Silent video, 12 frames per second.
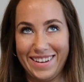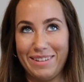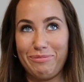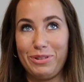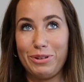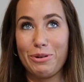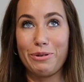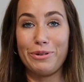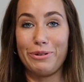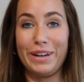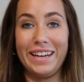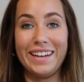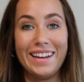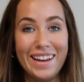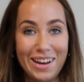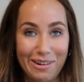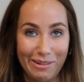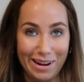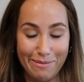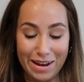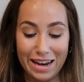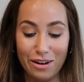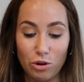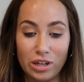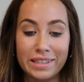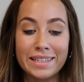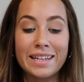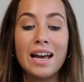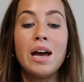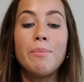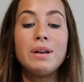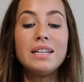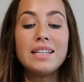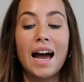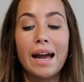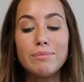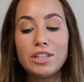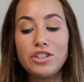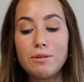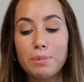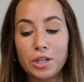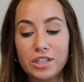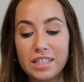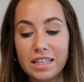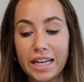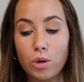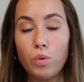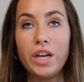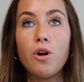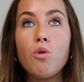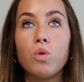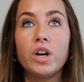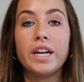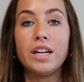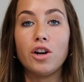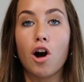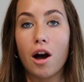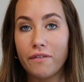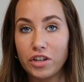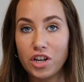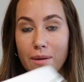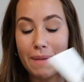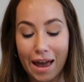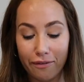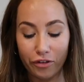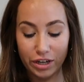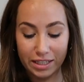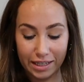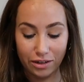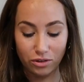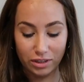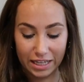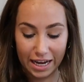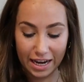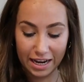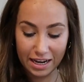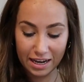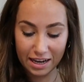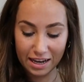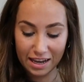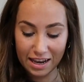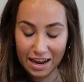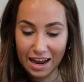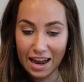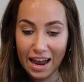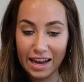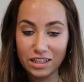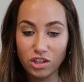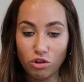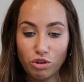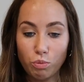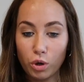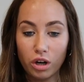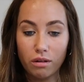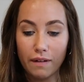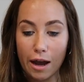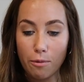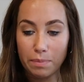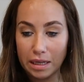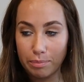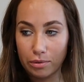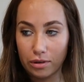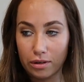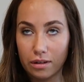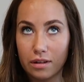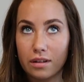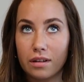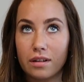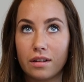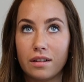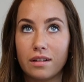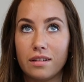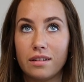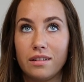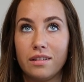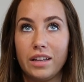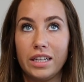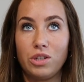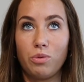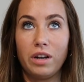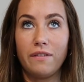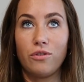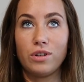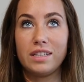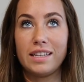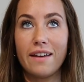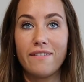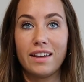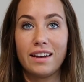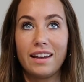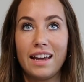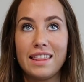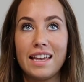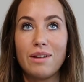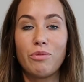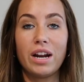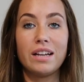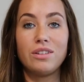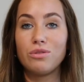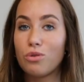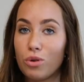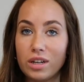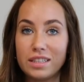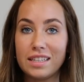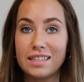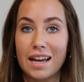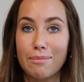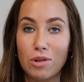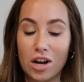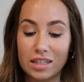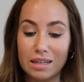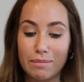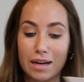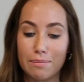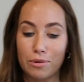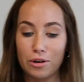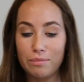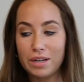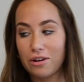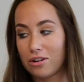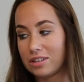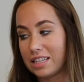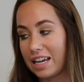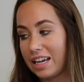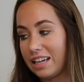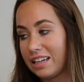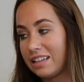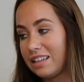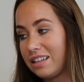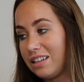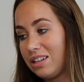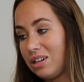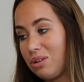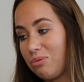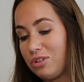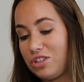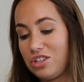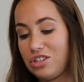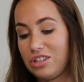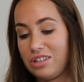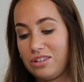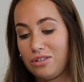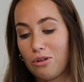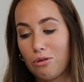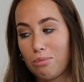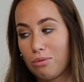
I'm so annoying when I'm making courses because I'm such a person like we go work in a coffee shop every single day and so we're around people like 24 7 and then when I do courses I'm locked in my apartment all day which is just so